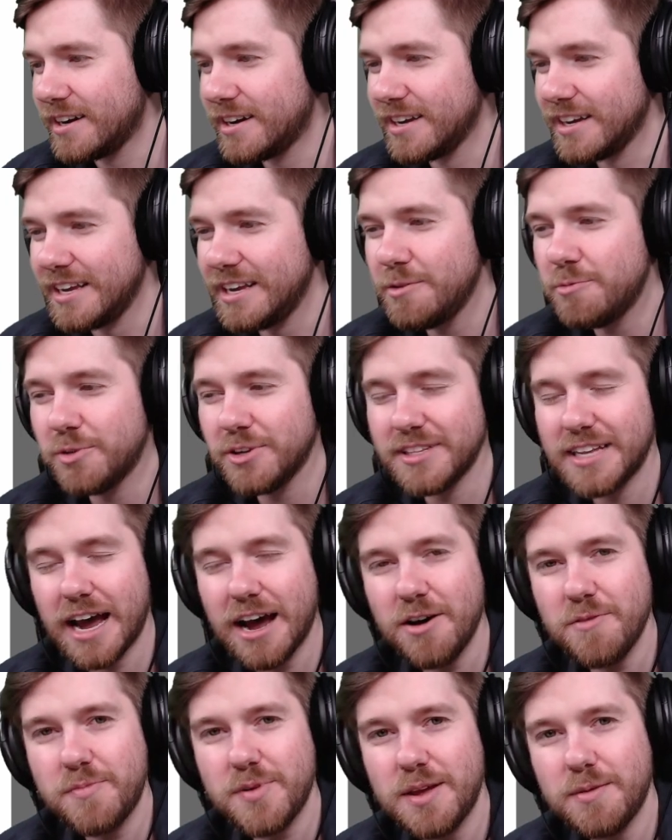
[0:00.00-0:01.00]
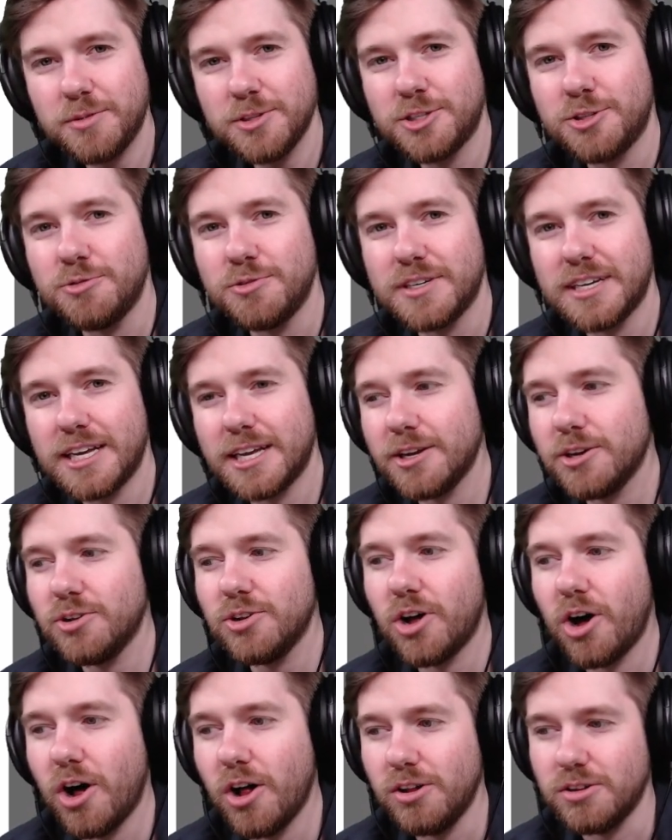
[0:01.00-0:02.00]
It will now be able to kill
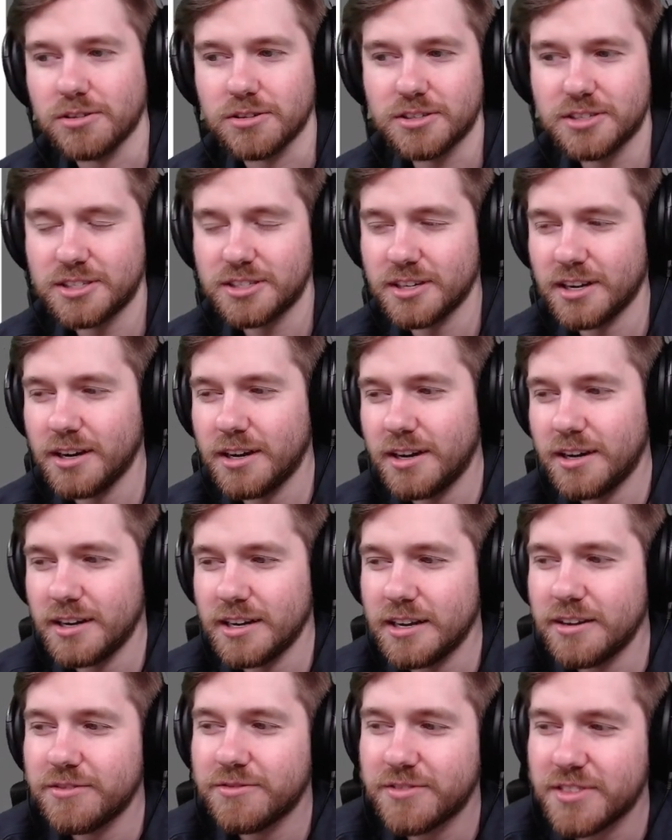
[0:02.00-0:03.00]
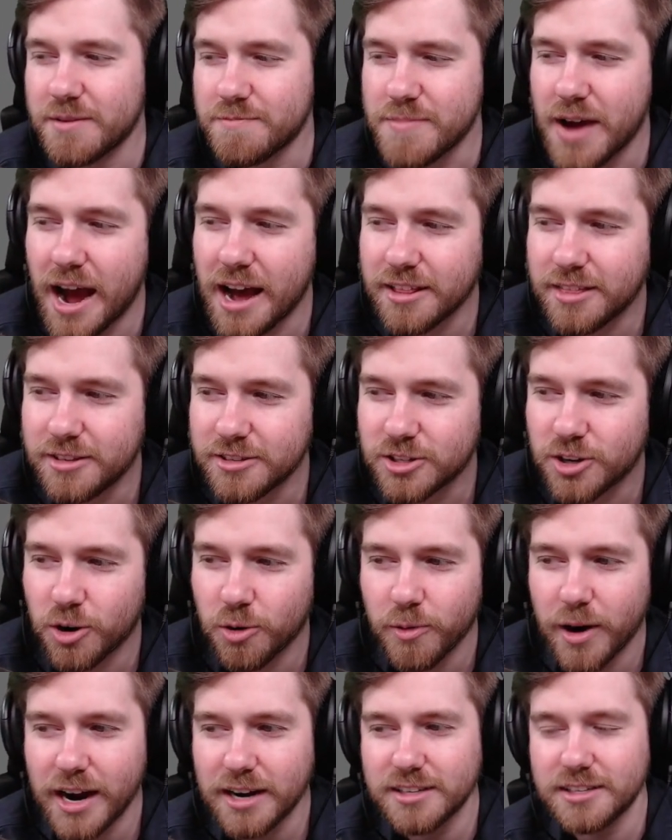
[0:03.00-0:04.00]
Hulks. If the math is
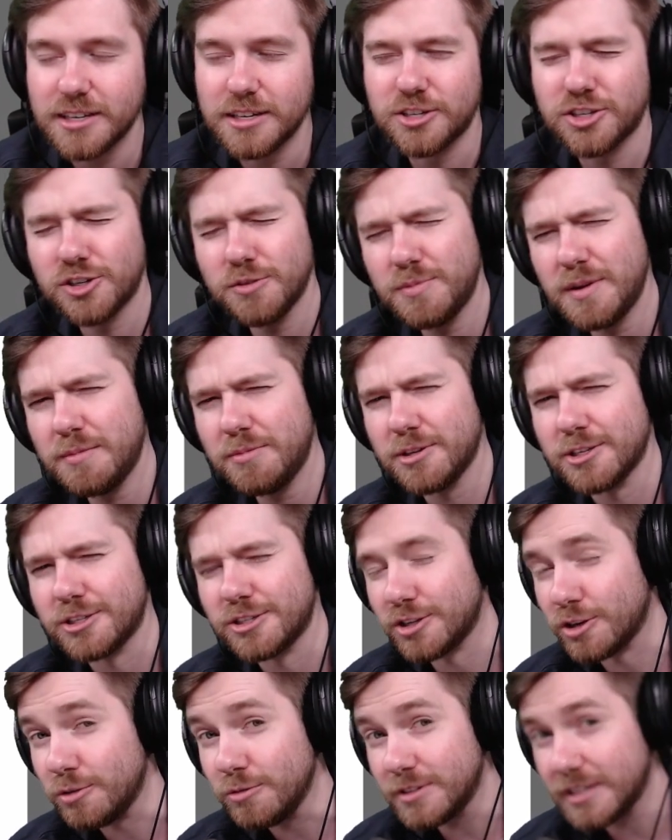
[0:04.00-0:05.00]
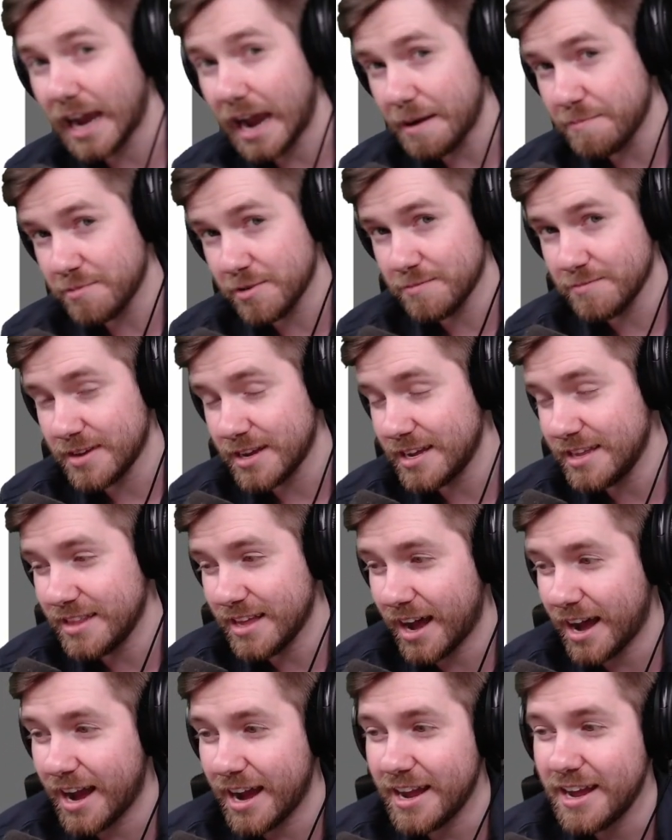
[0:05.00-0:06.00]
correct, it should be able to 2-tap them in the
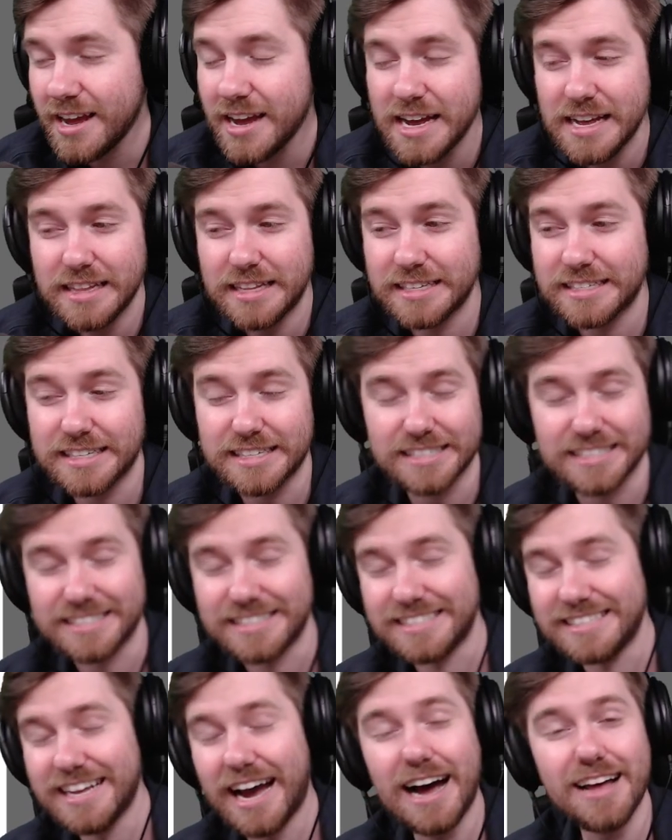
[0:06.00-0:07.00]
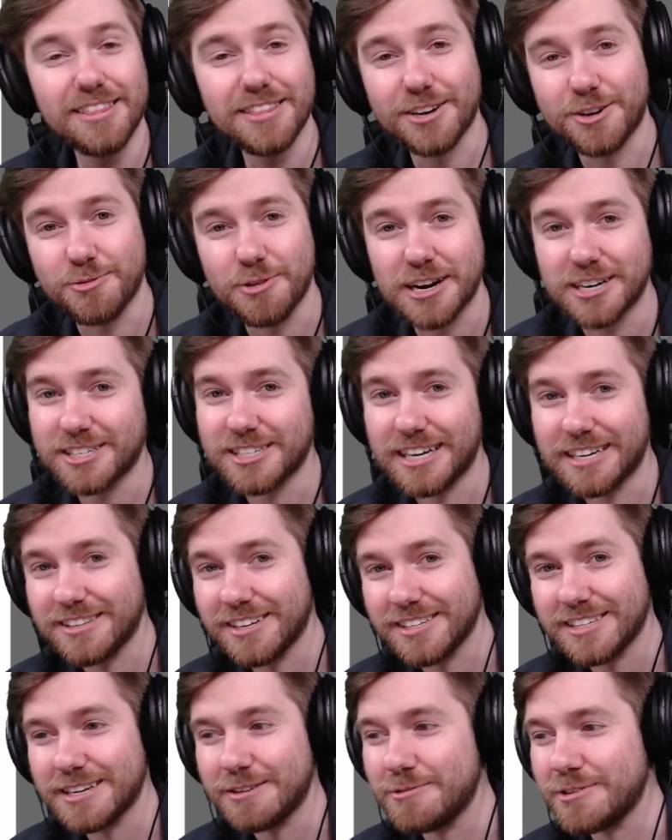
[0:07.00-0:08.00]
eye. This is not the direction I
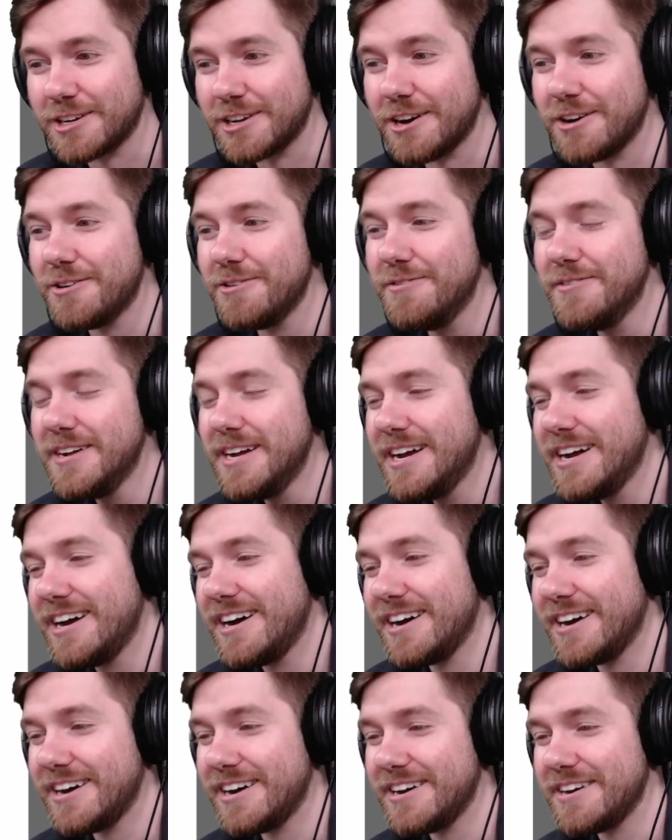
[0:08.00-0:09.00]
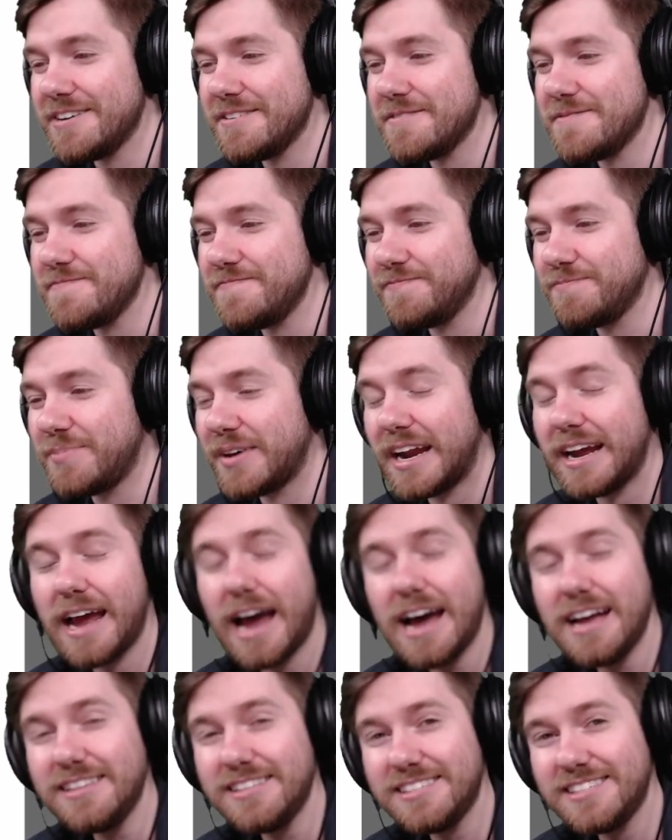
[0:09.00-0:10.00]
thought they would go, but I
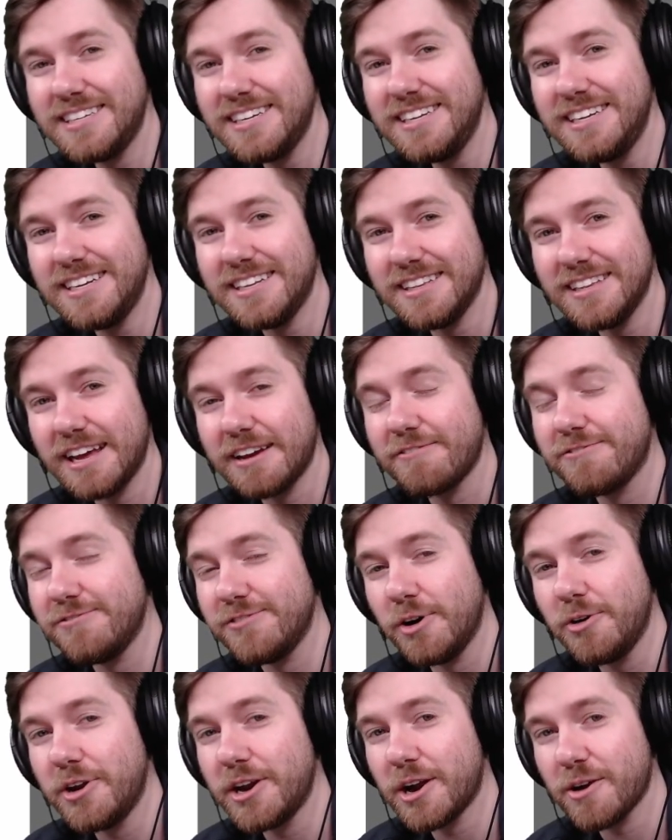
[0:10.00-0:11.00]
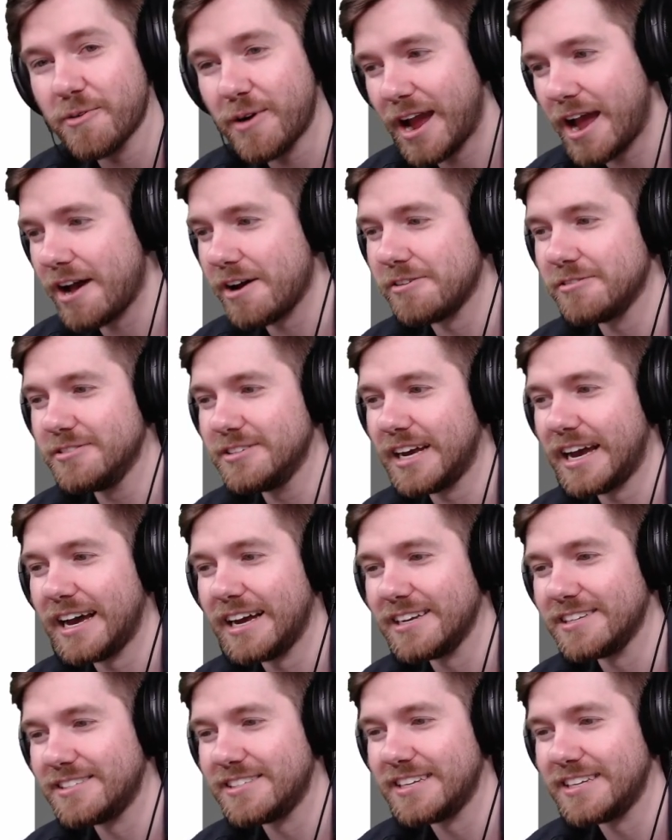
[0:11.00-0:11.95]
had seen it like floating around as